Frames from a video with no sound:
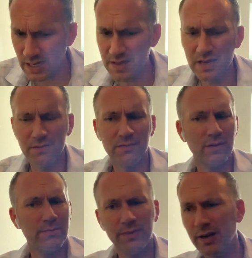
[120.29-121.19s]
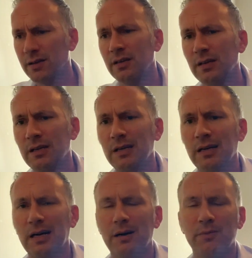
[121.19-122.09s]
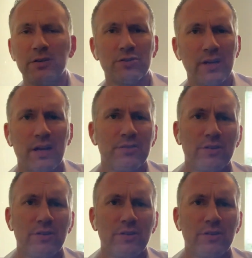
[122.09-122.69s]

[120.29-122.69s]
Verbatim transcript: And then from there, um, I'll show you how to